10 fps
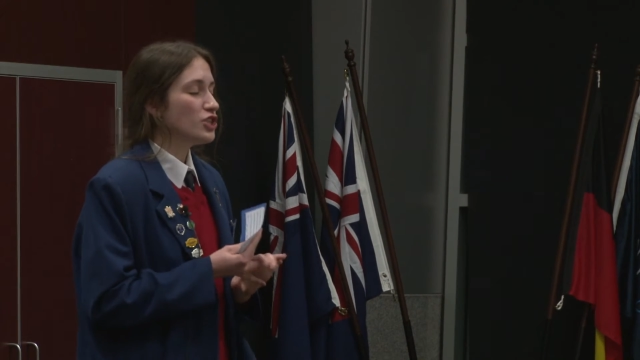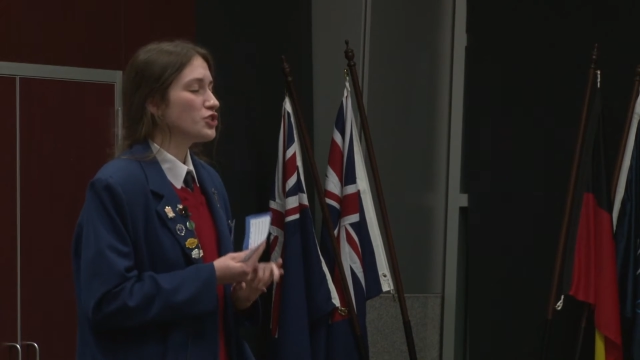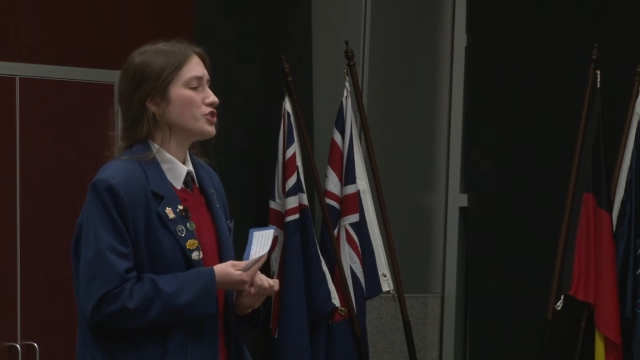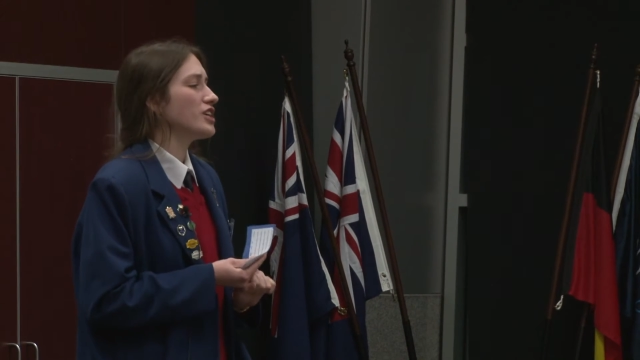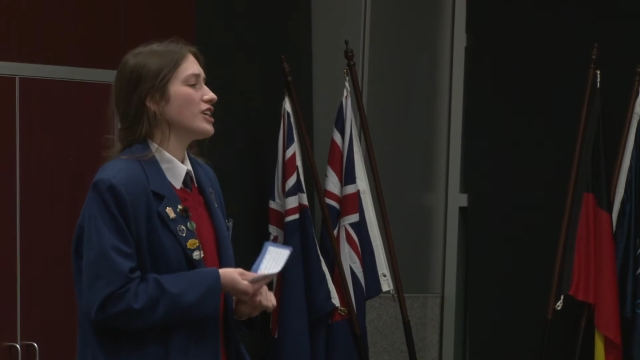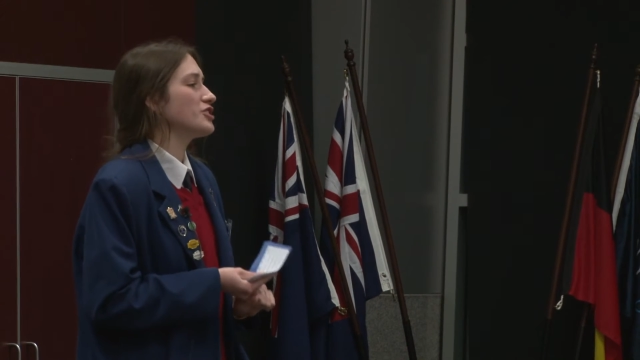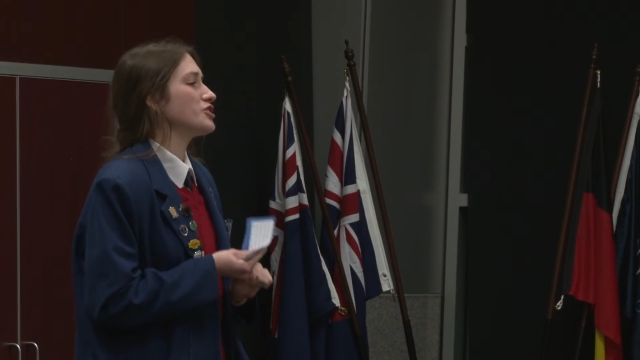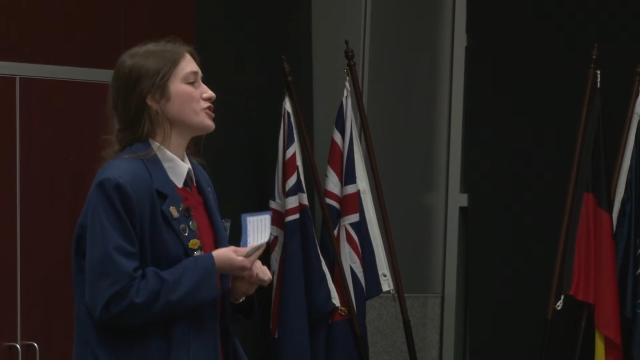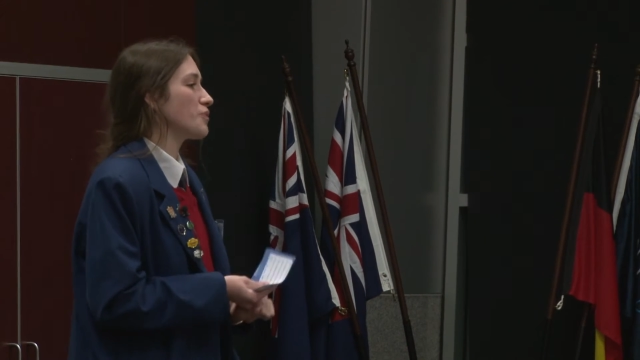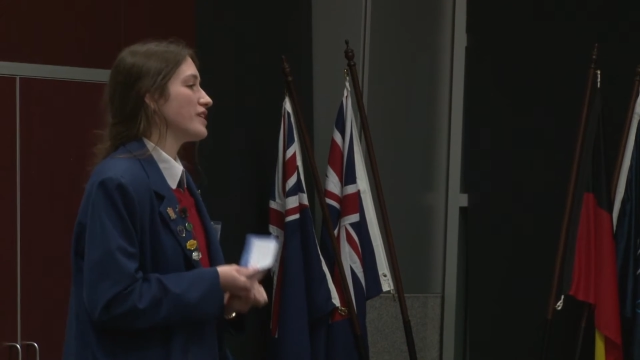
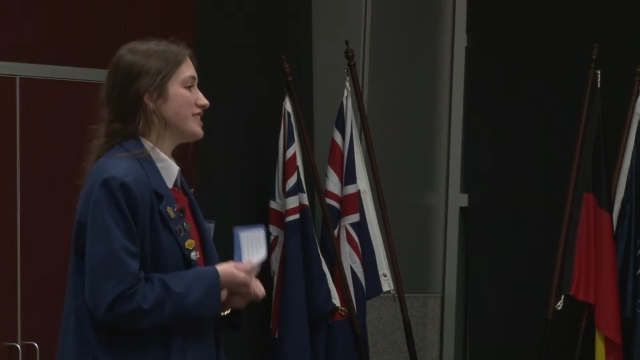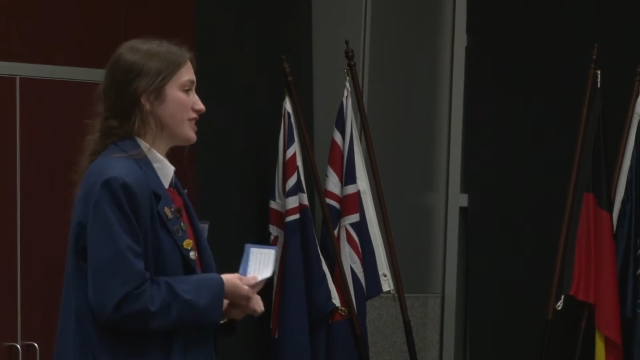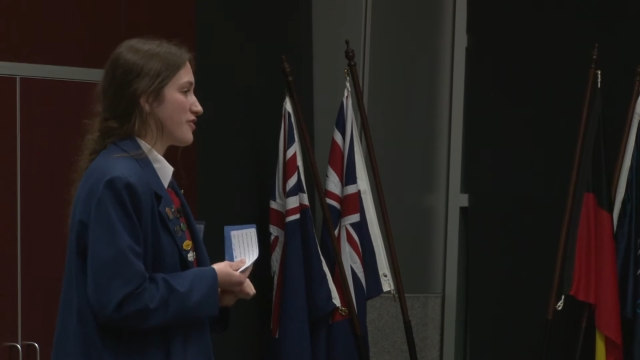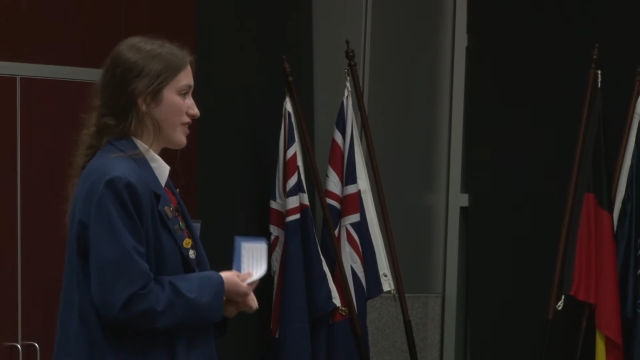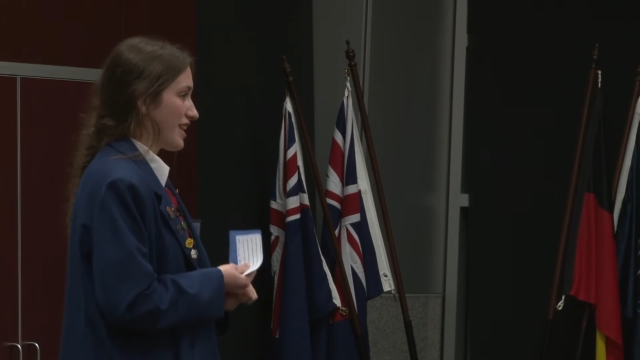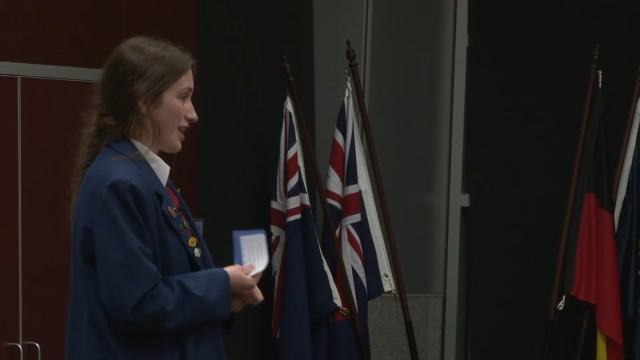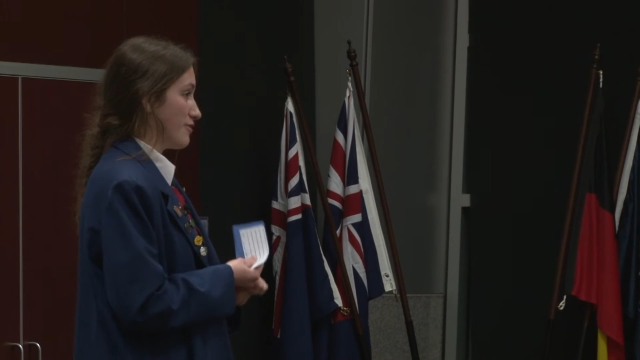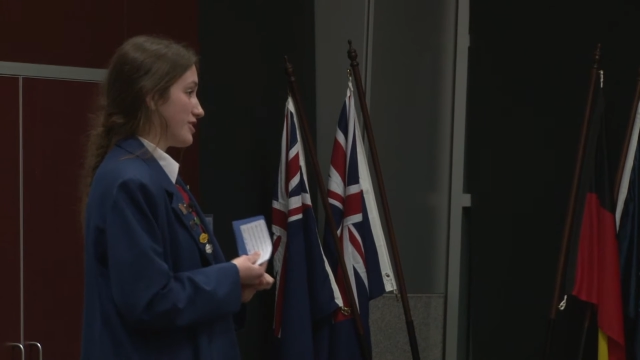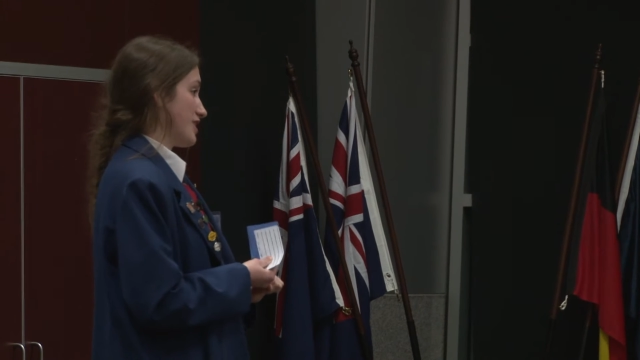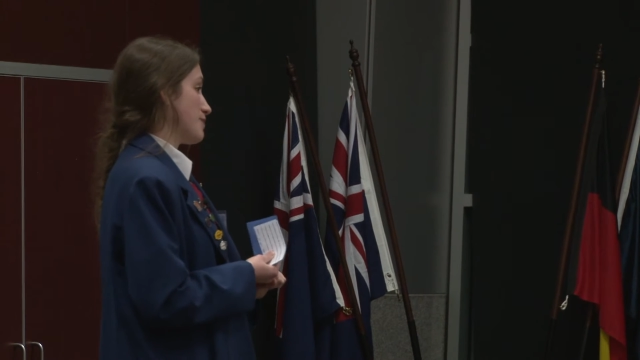223
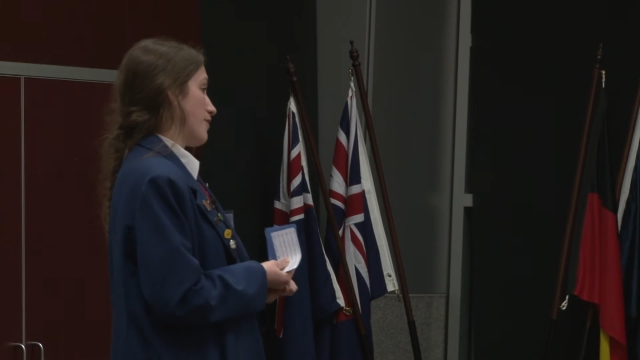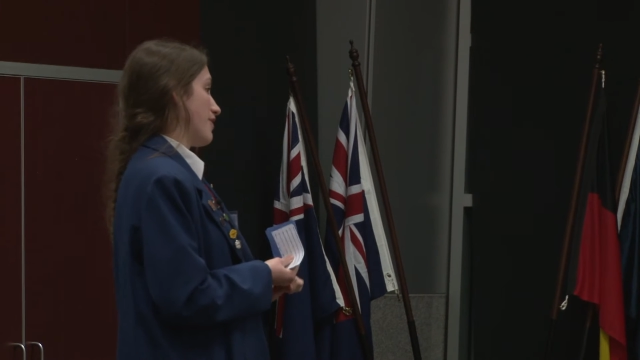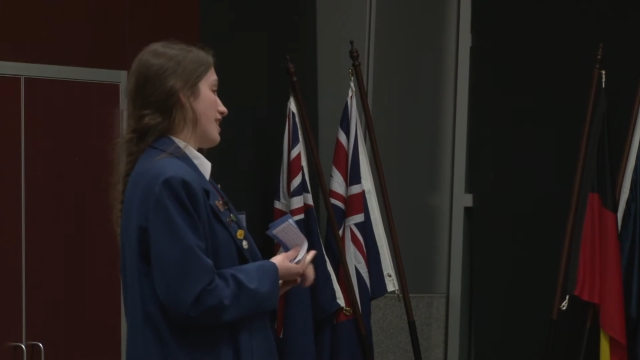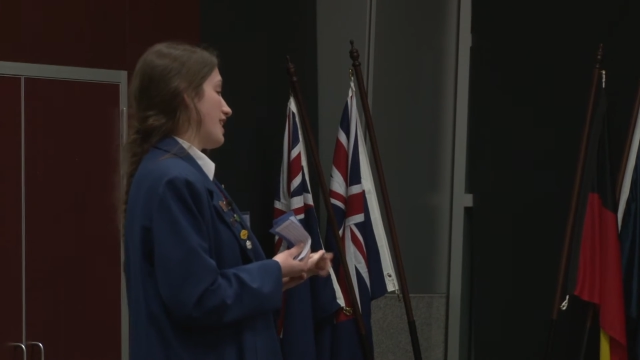languages are spoken,